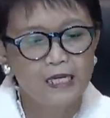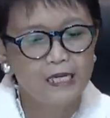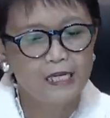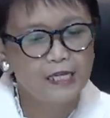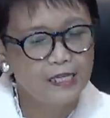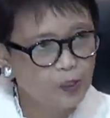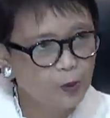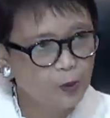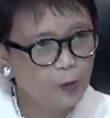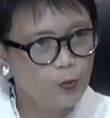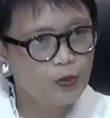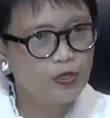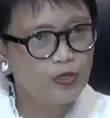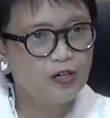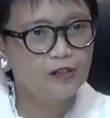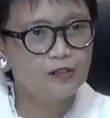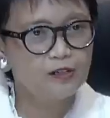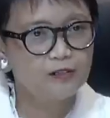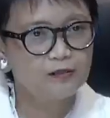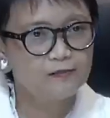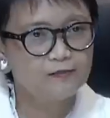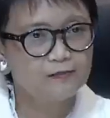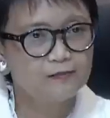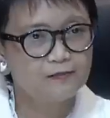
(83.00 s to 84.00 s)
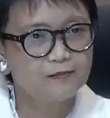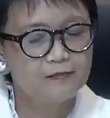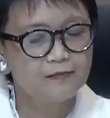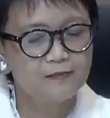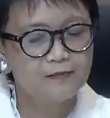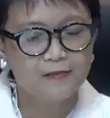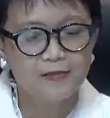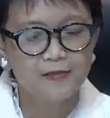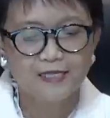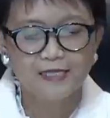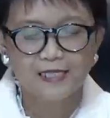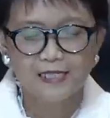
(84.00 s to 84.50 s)
Here we are,
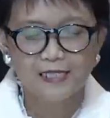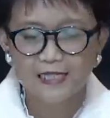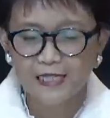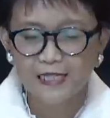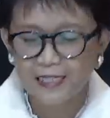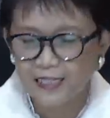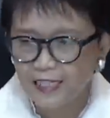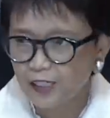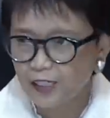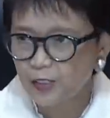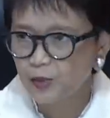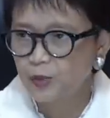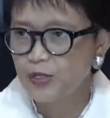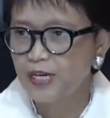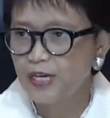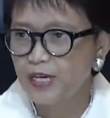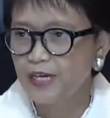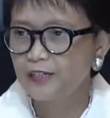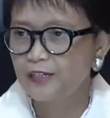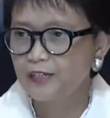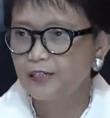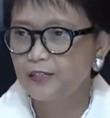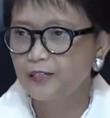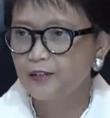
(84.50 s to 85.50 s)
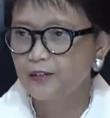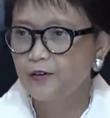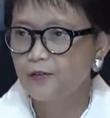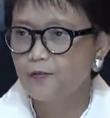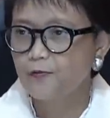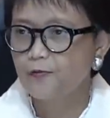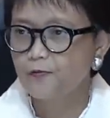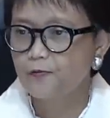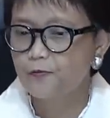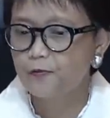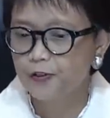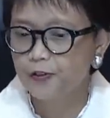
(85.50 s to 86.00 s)
sitting together
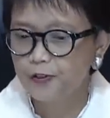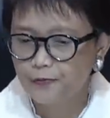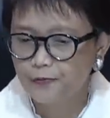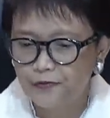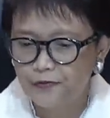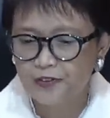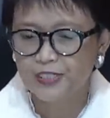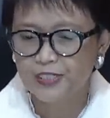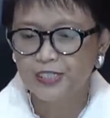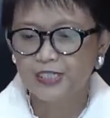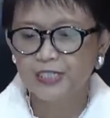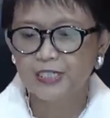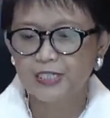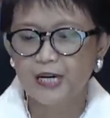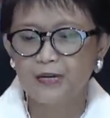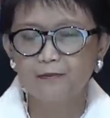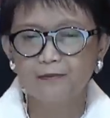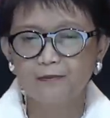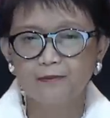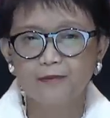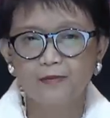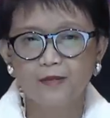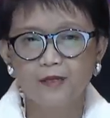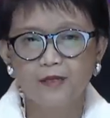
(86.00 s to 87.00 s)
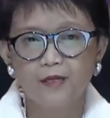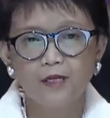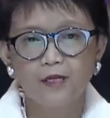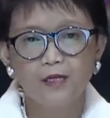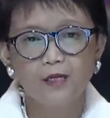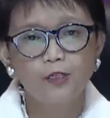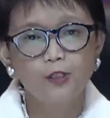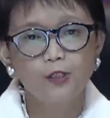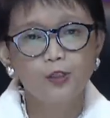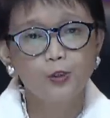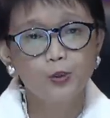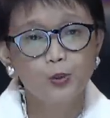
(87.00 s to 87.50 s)
for the first time
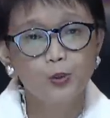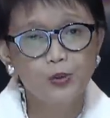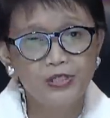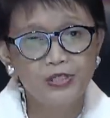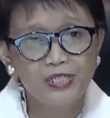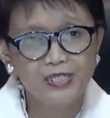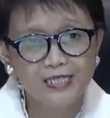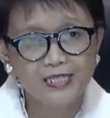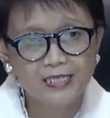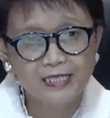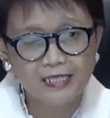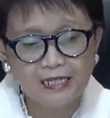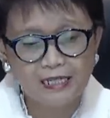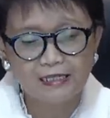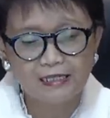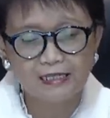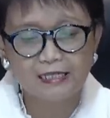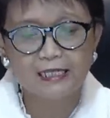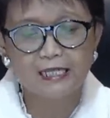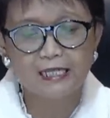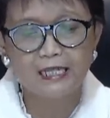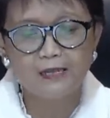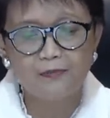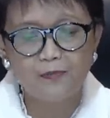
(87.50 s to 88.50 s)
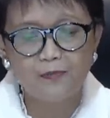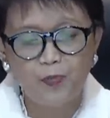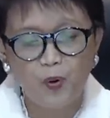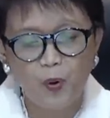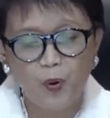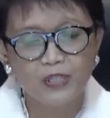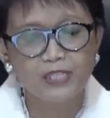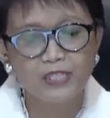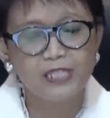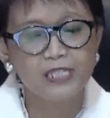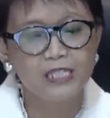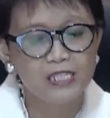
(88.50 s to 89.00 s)
to discuss
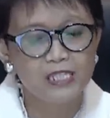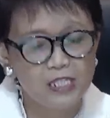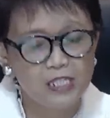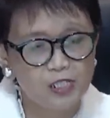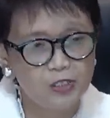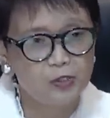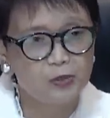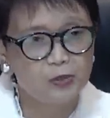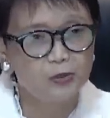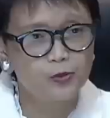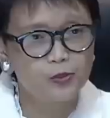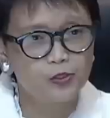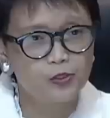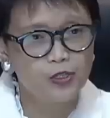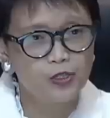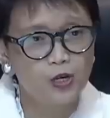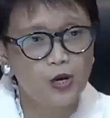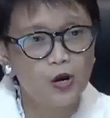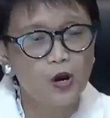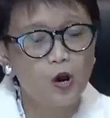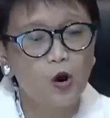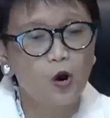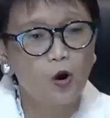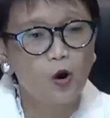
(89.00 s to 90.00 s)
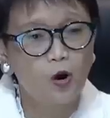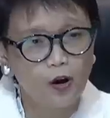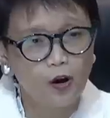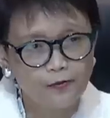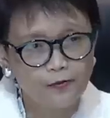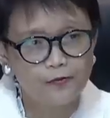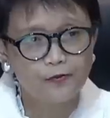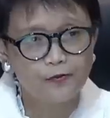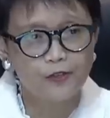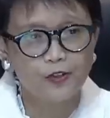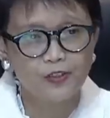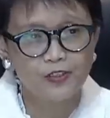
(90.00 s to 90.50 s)
important issues
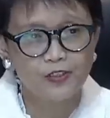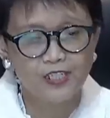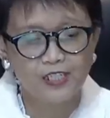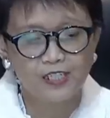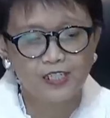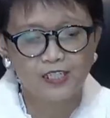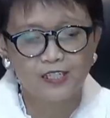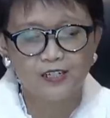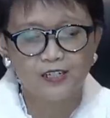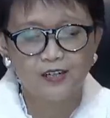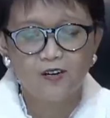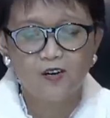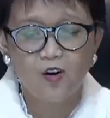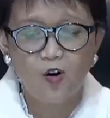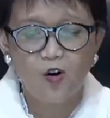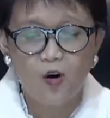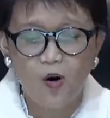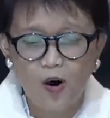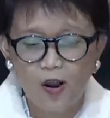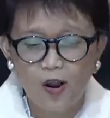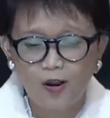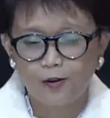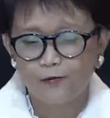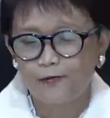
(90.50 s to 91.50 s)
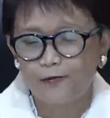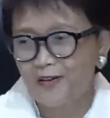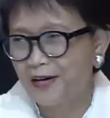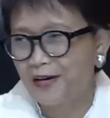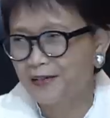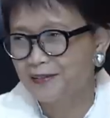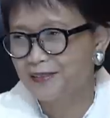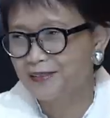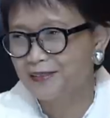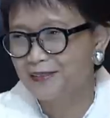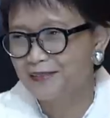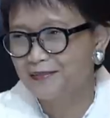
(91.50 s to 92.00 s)
confronting all of
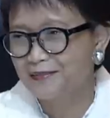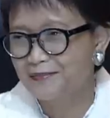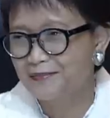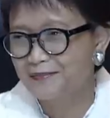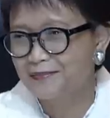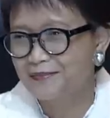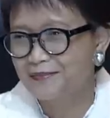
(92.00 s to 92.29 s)
us.